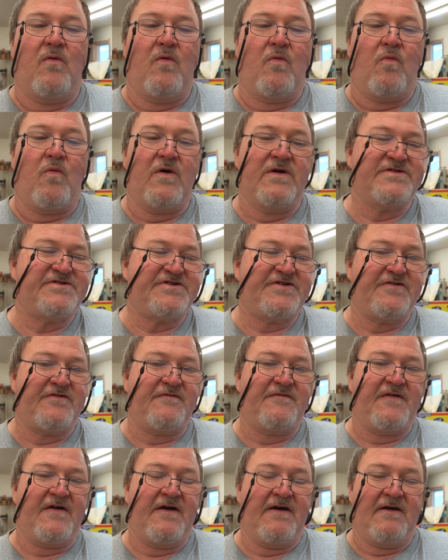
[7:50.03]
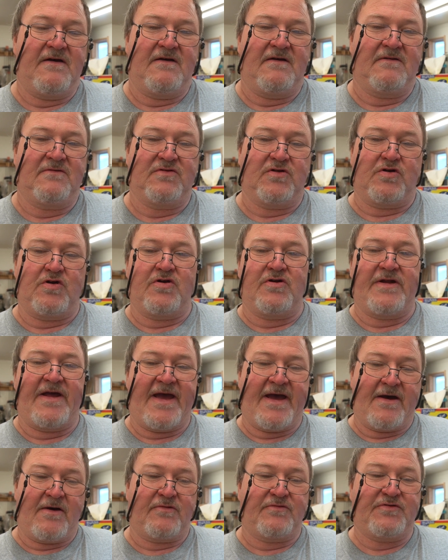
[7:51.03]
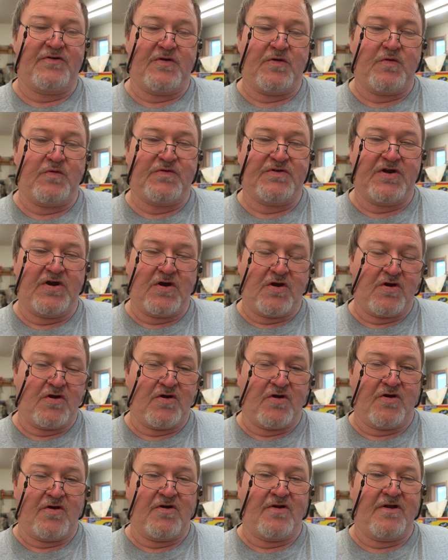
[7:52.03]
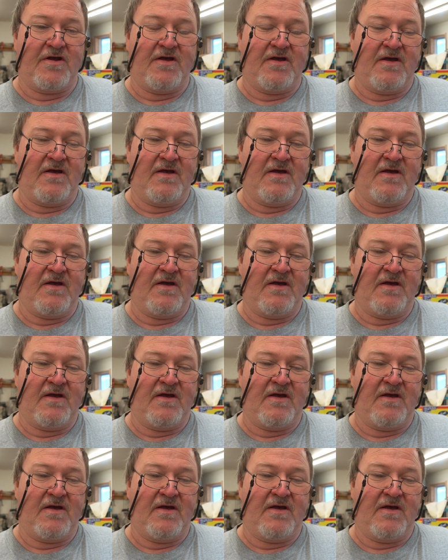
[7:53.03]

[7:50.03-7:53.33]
Once you've learned how to turn,